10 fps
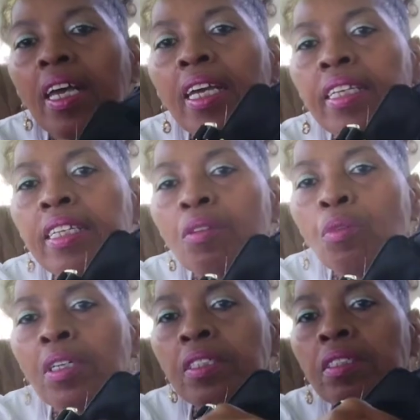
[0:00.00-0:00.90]
and then the
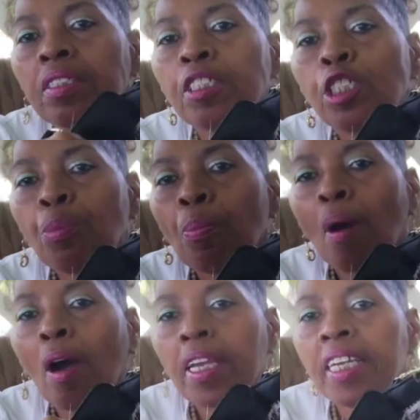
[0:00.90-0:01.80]
one zipper
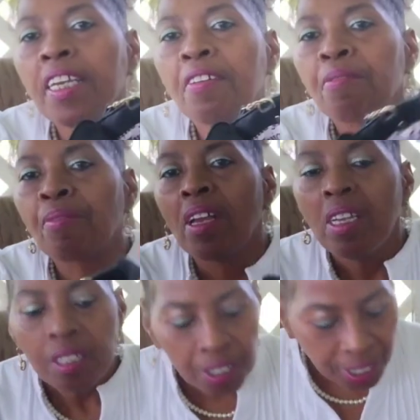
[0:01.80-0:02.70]
pocket here.
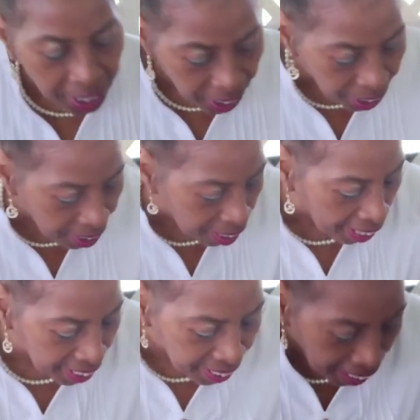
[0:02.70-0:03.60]
So this is a nice